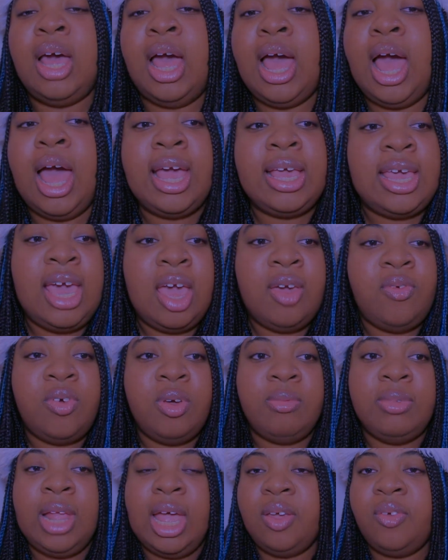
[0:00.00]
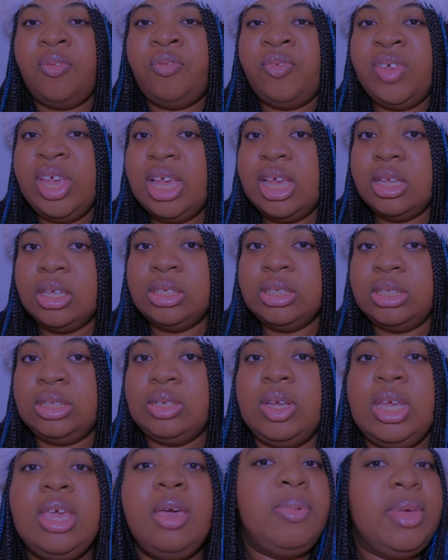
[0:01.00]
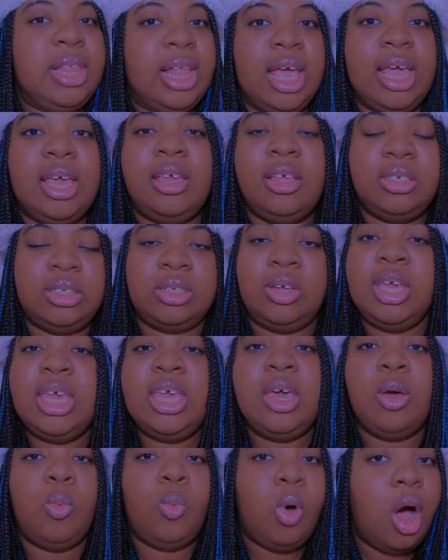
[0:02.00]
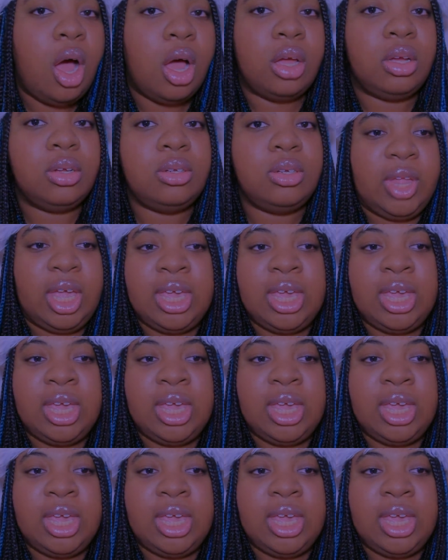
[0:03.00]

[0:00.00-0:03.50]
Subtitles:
I gave him like feet so he could be like, so he can walk.